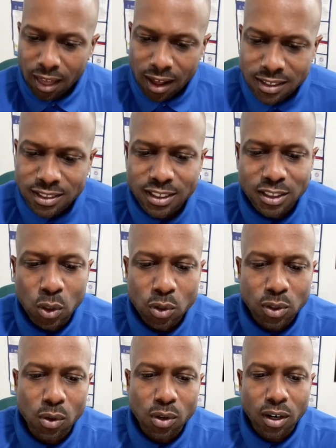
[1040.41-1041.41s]
I just
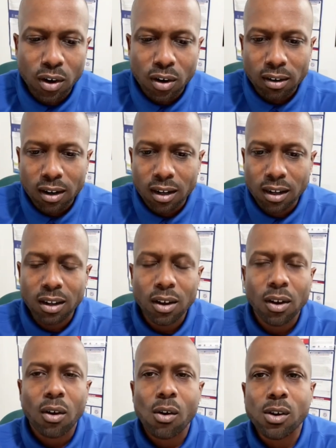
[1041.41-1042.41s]
looked on our uh
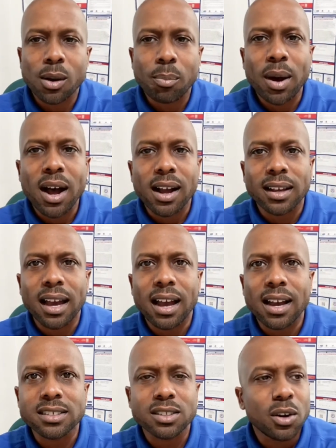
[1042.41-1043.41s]
on a
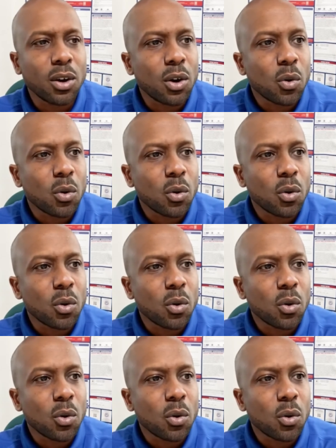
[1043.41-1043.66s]
podcast.